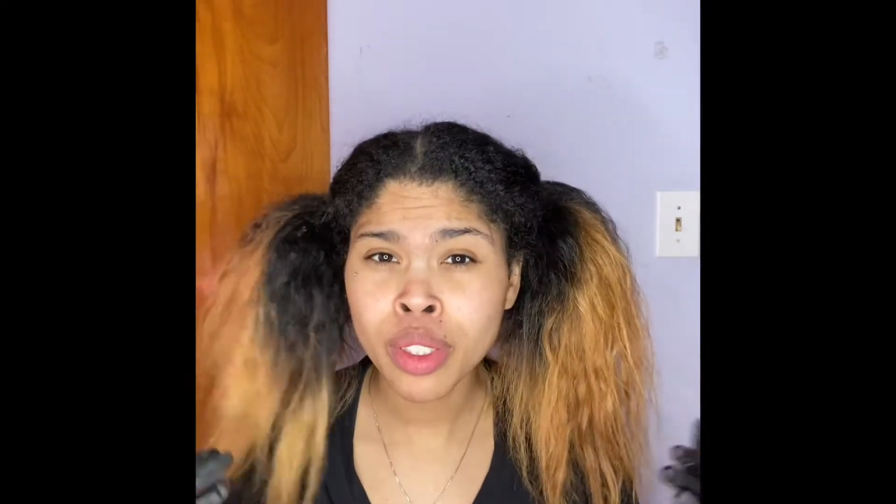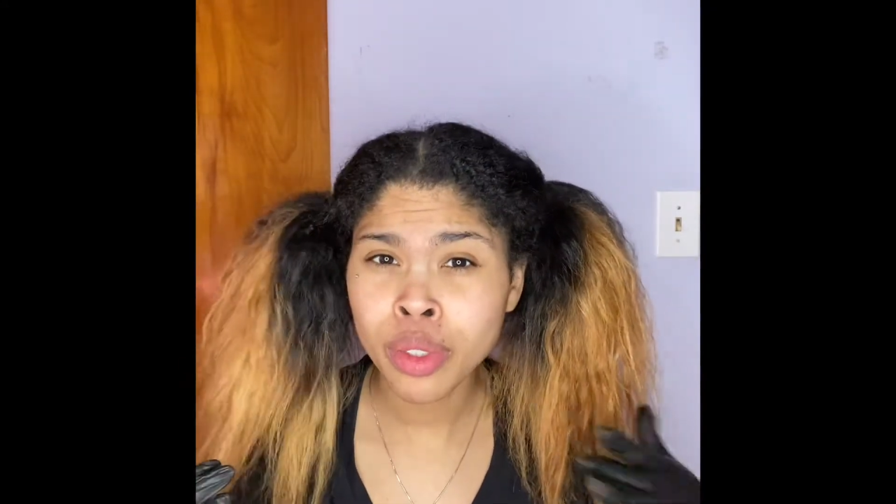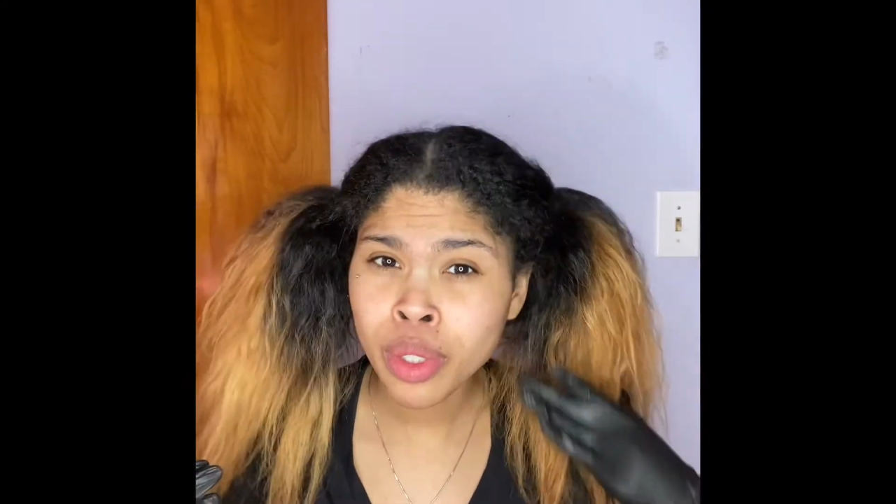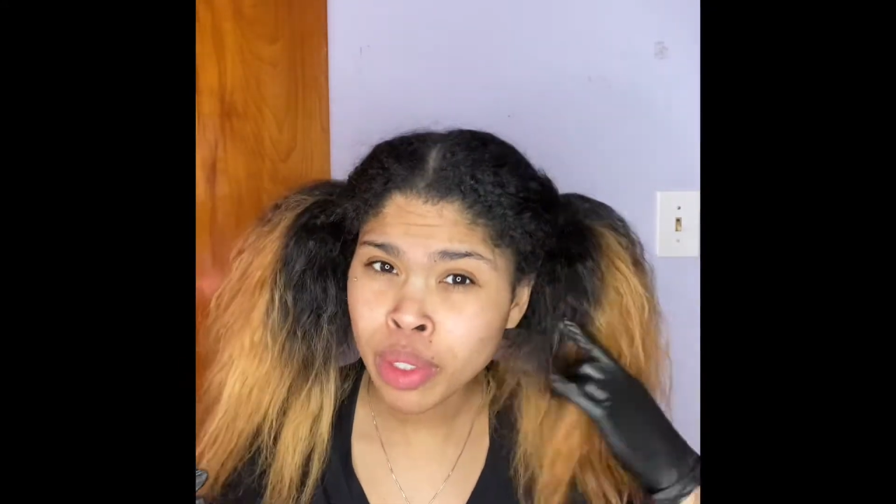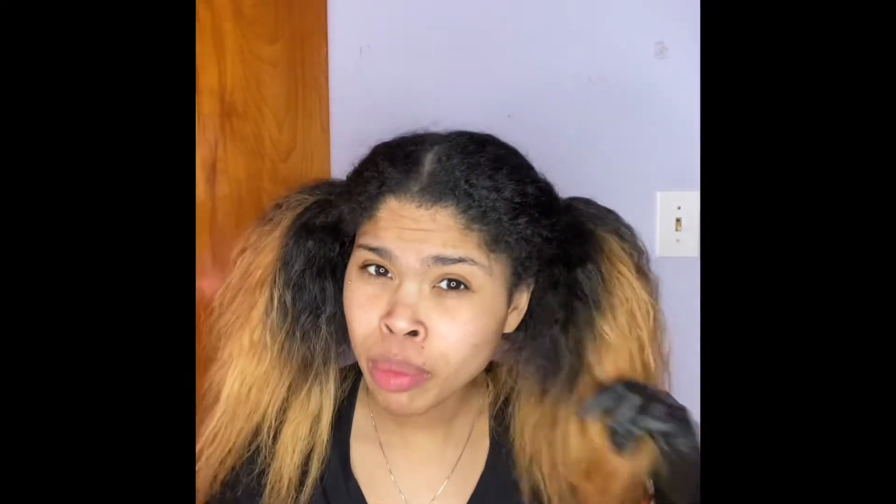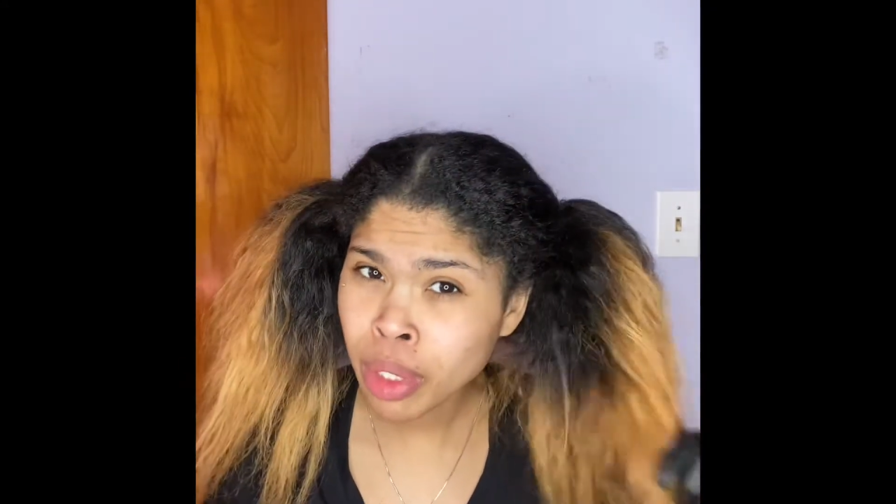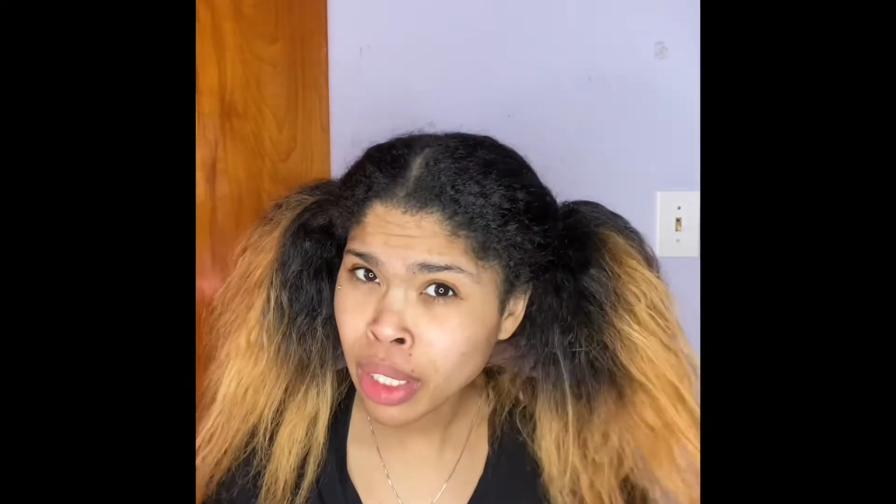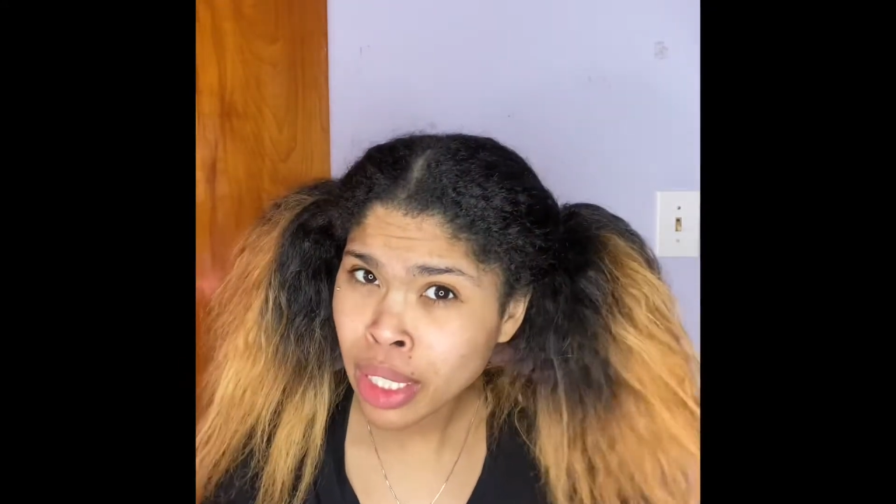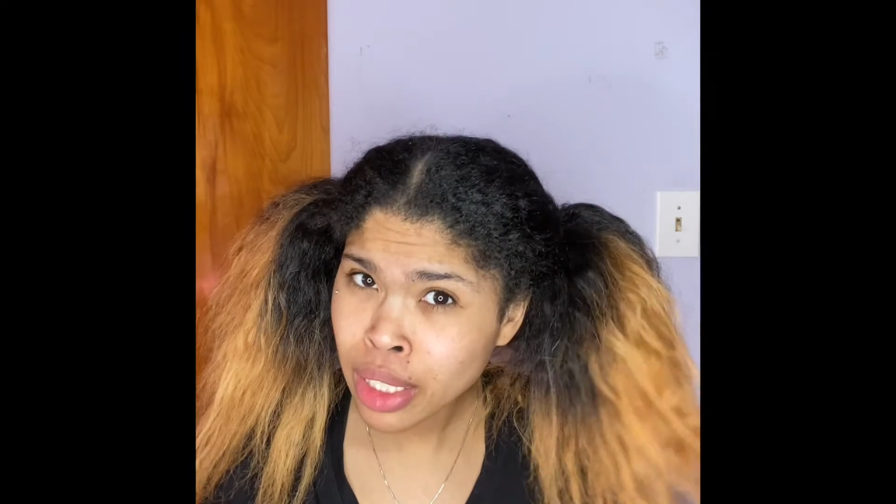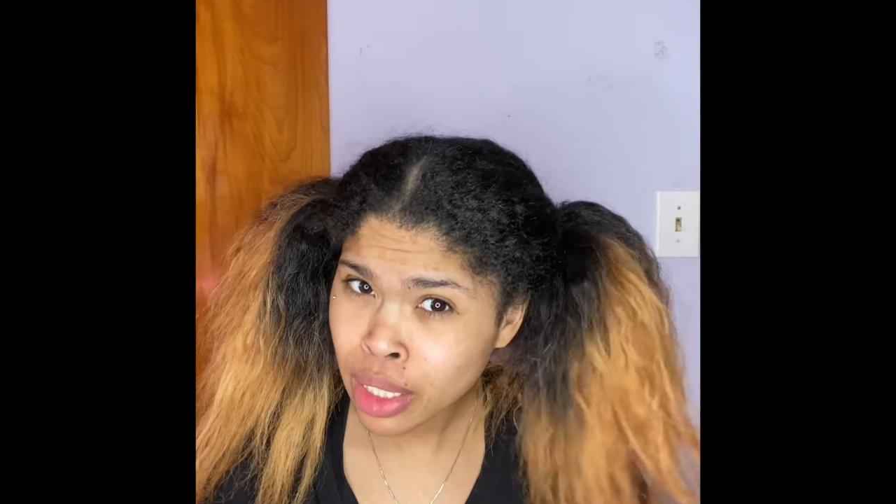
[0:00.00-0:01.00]
You do have to be a
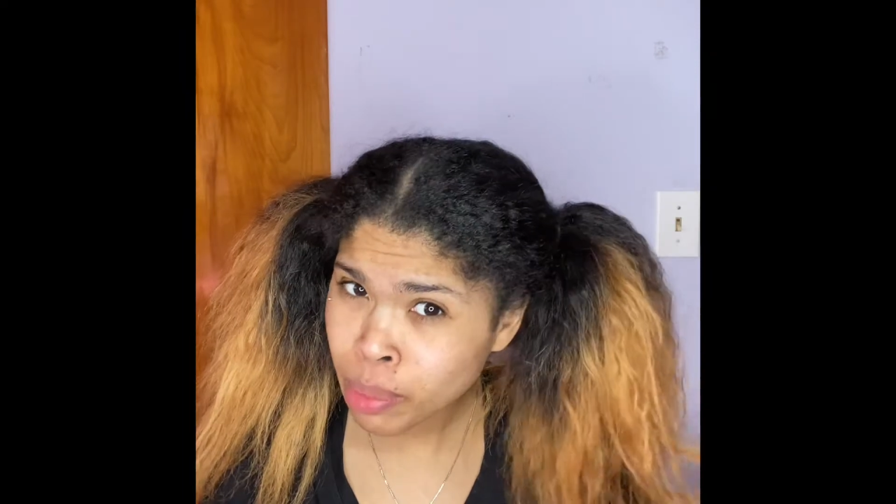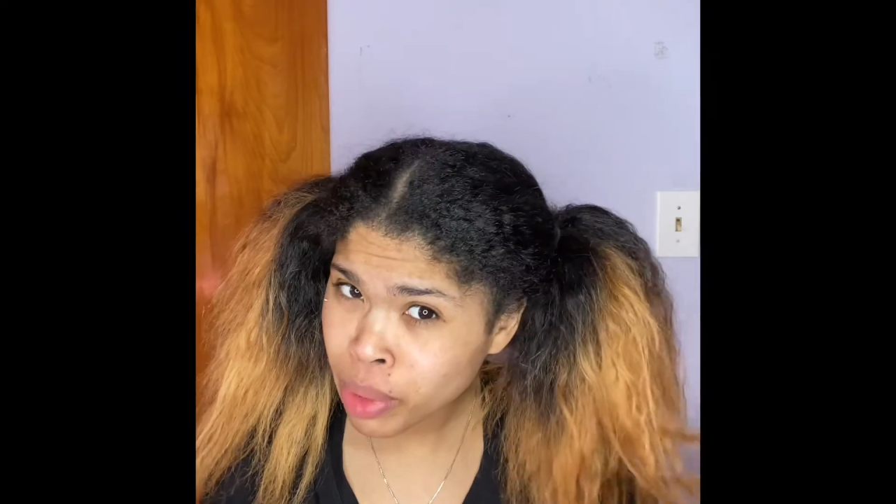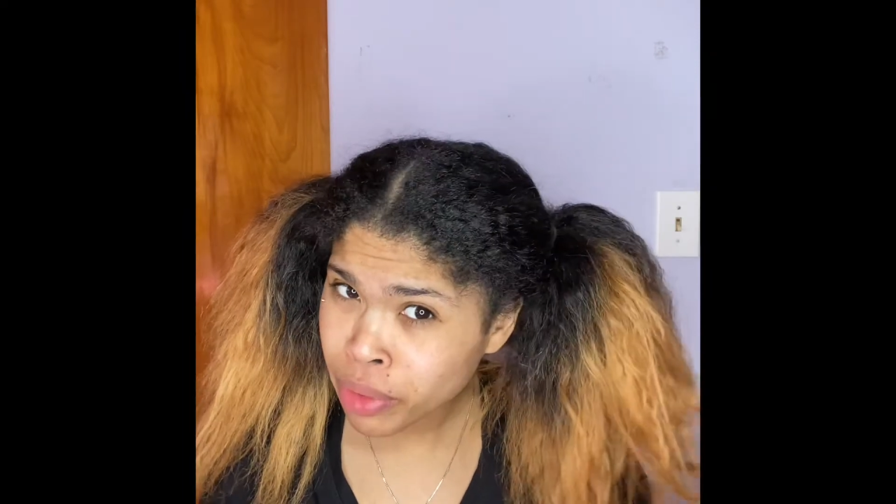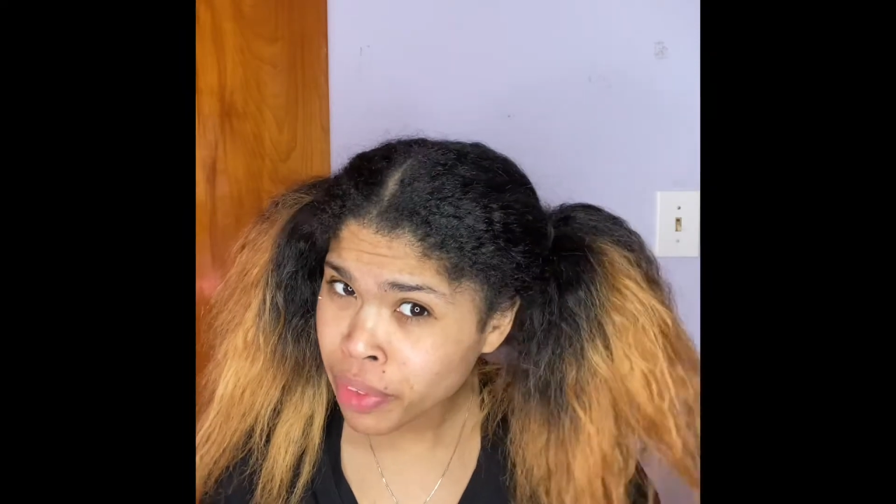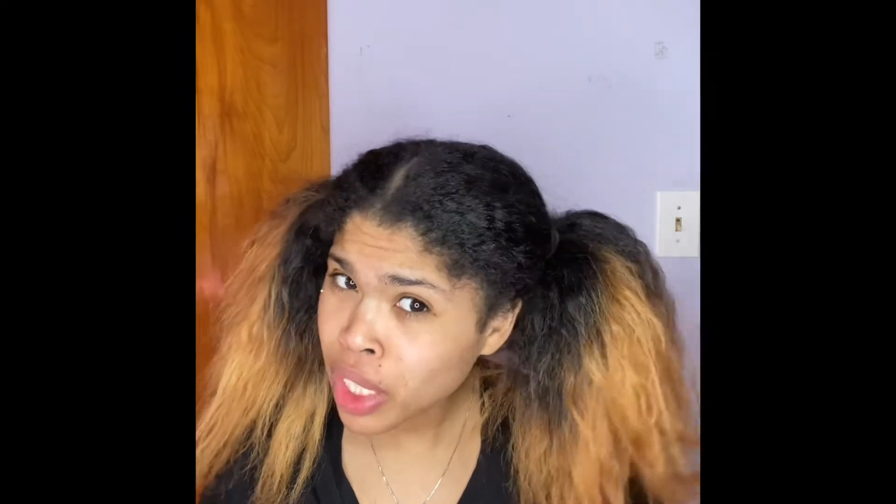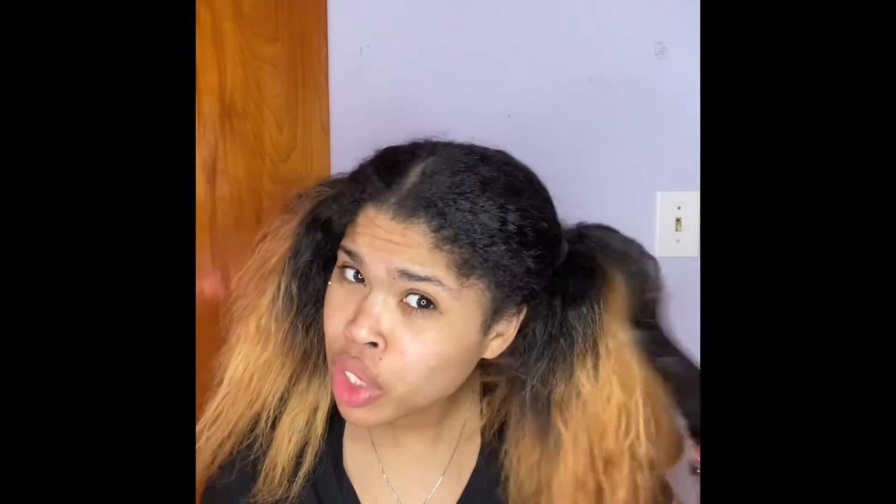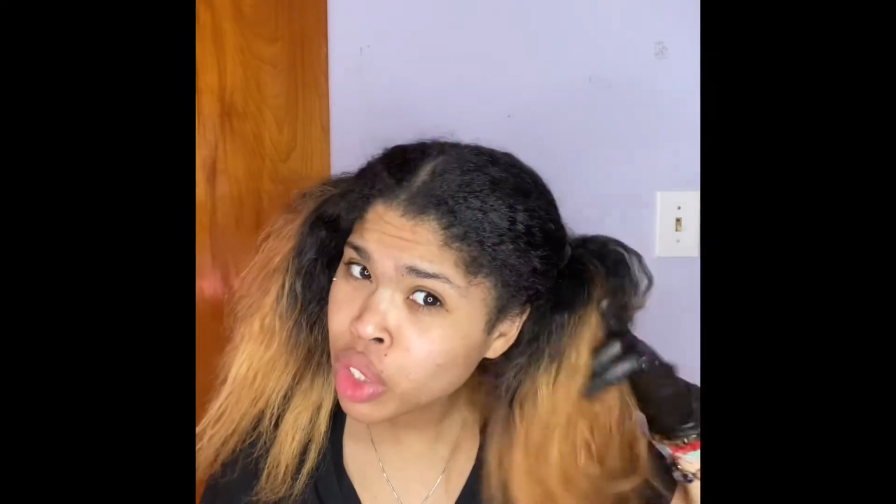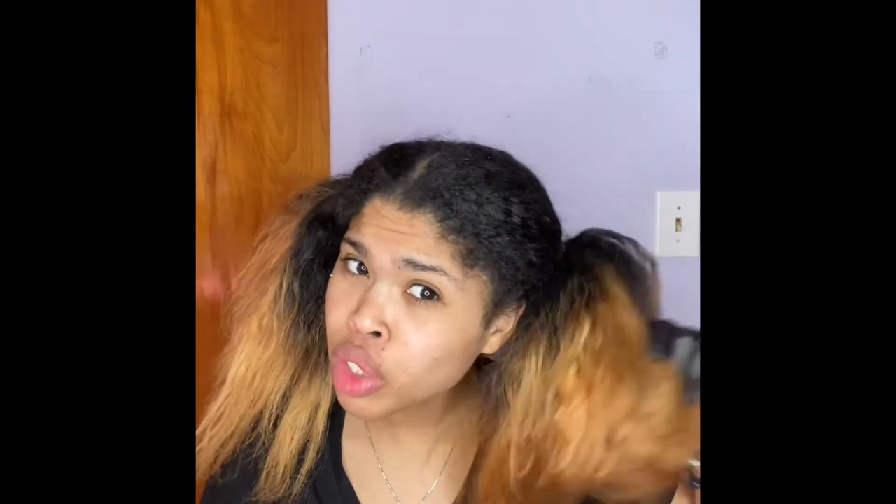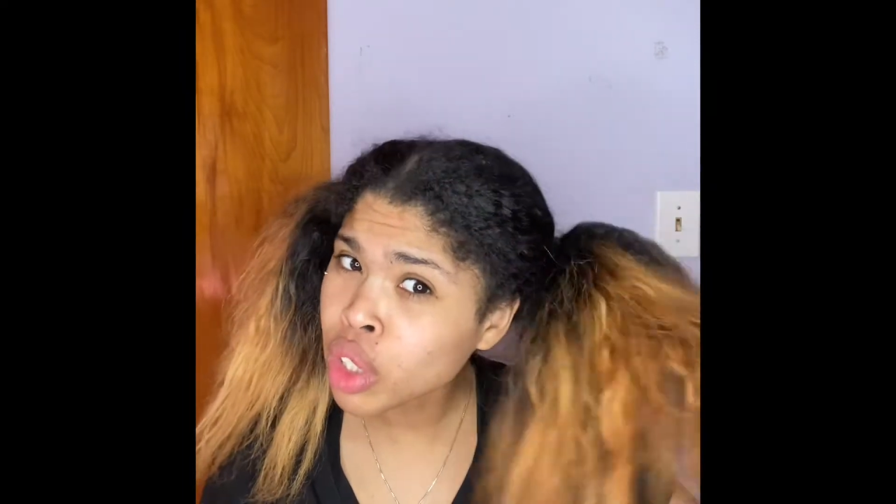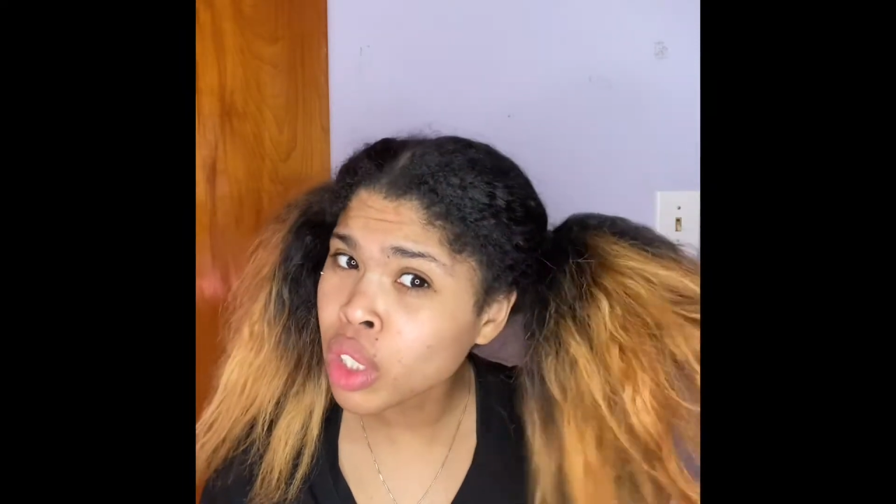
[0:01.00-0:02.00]
licensed
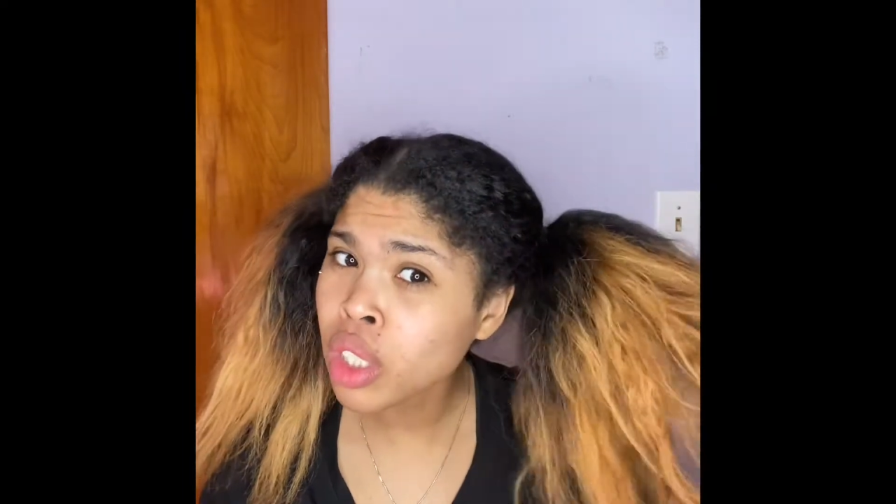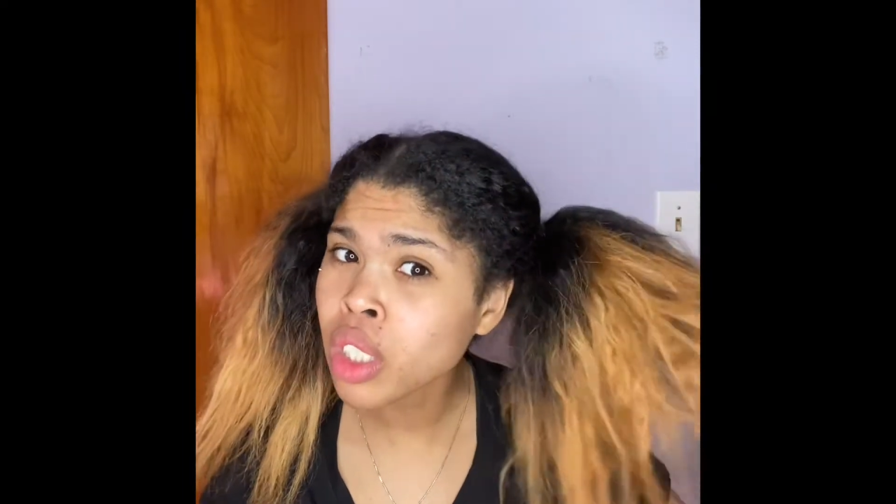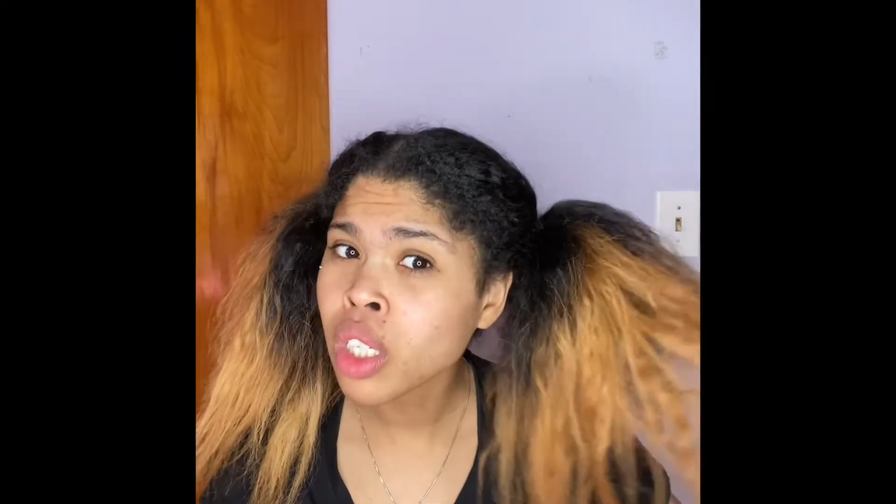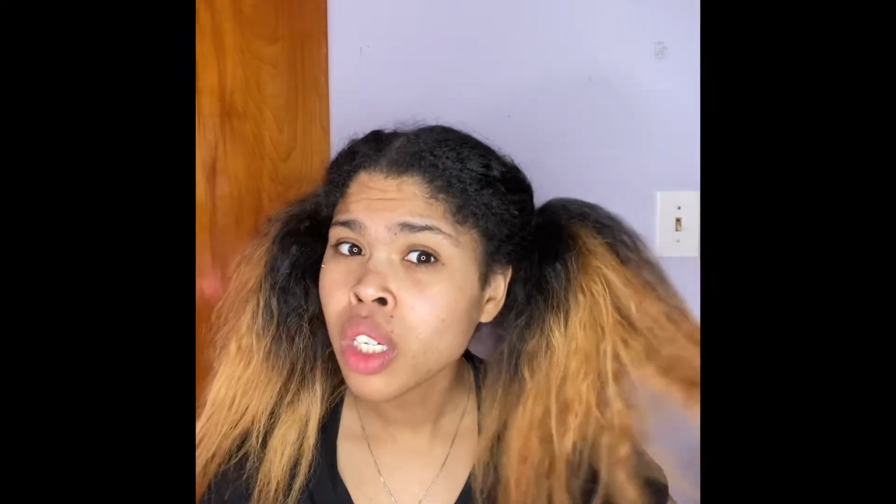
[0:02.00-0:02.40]
professional